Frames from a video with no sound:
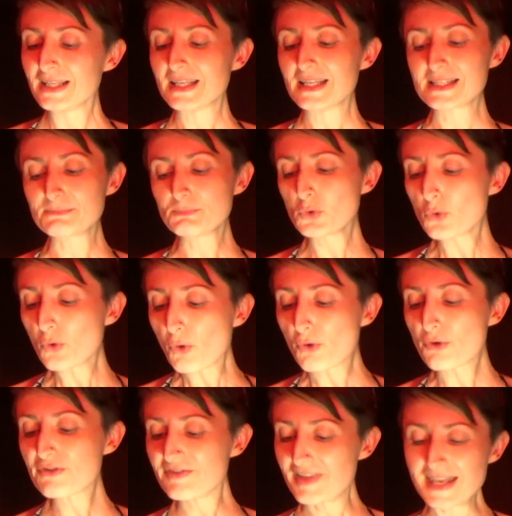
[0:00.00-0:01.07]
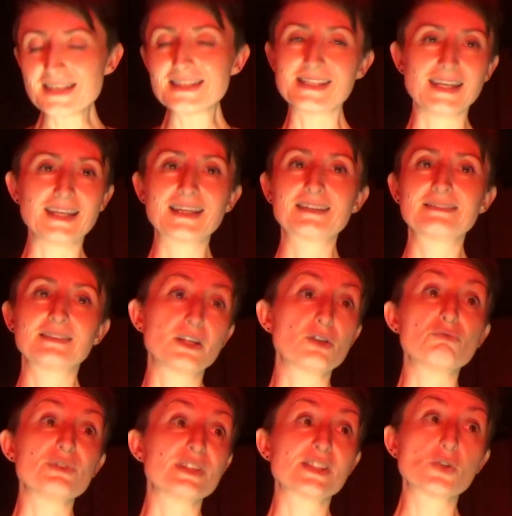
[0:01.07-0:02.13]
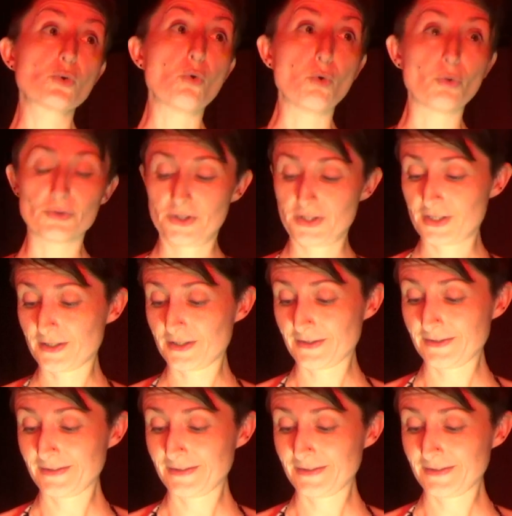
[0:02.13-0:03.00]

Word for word: is more authentic than a resort.